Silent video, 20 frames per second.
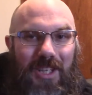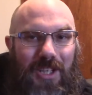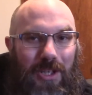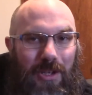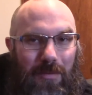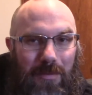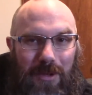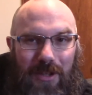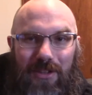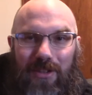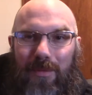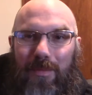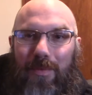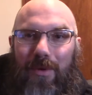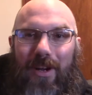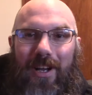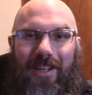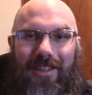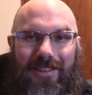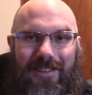You'd be
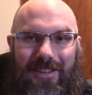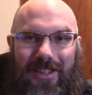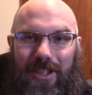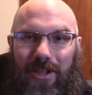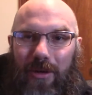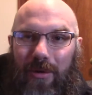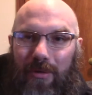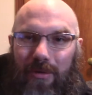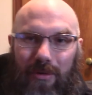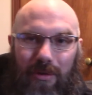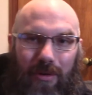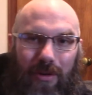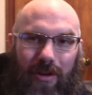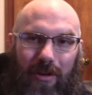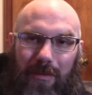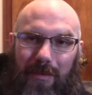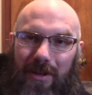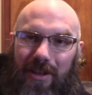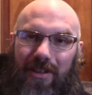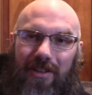surprised. You go through
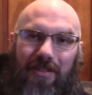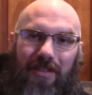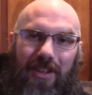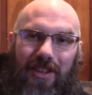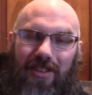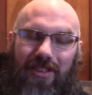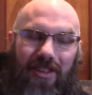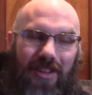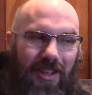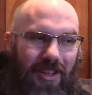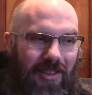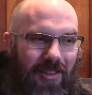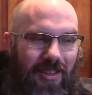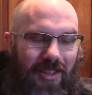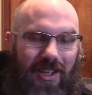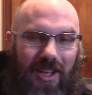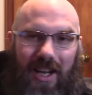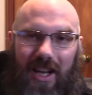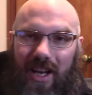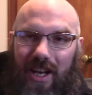long periods of
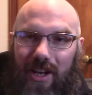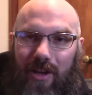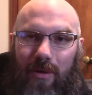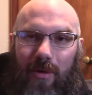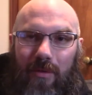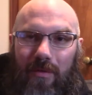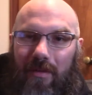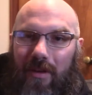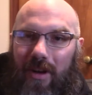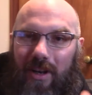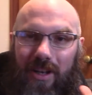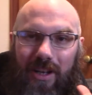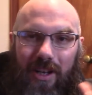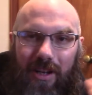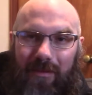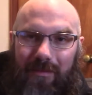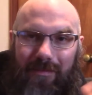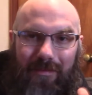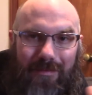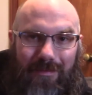isolation, you get into a funk,
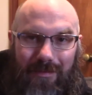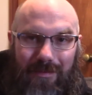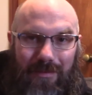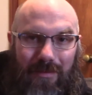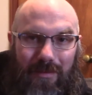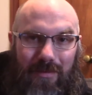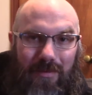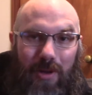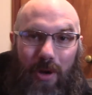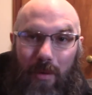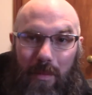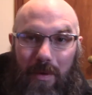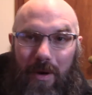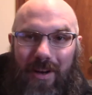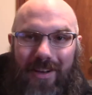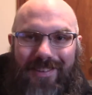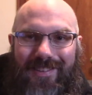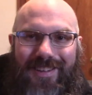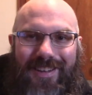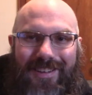you, no
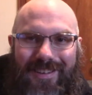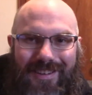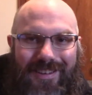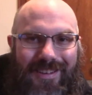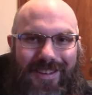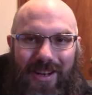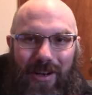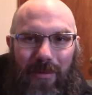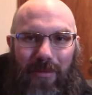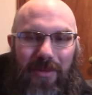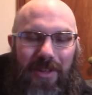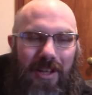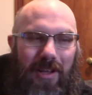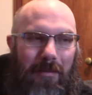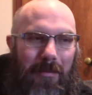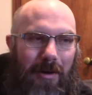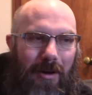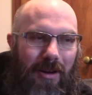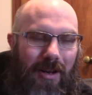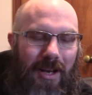pun intended, you don't think
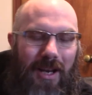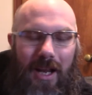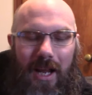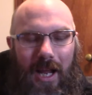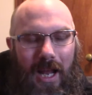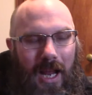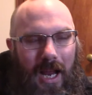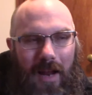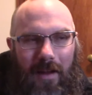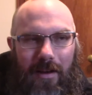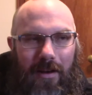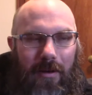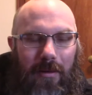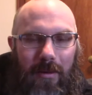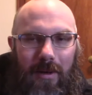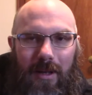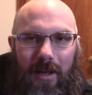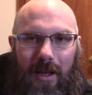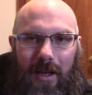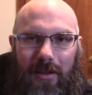about it, and then you
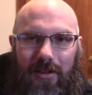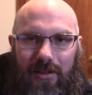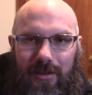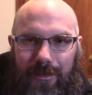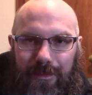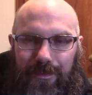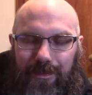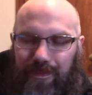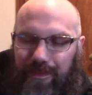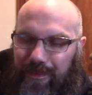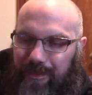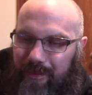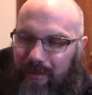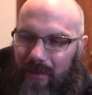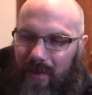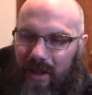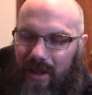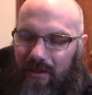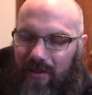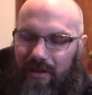realize,
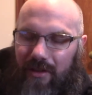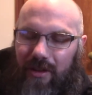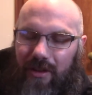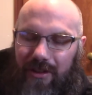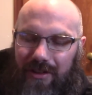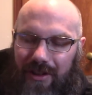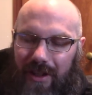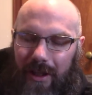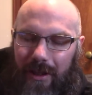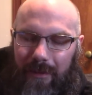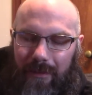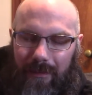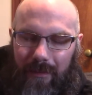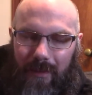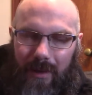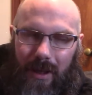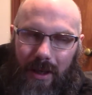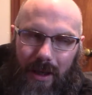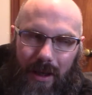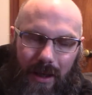it's Thursday.
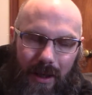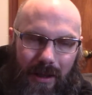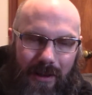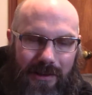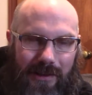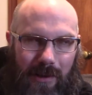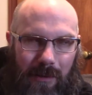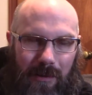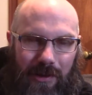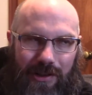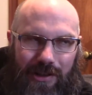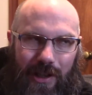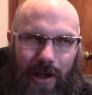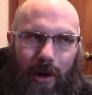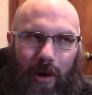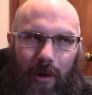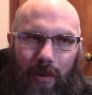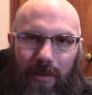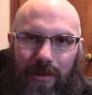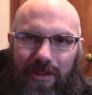Last time I
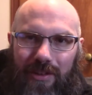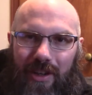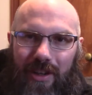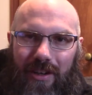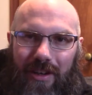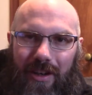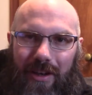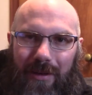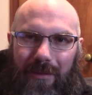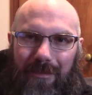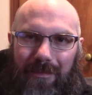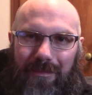showered was Sunday.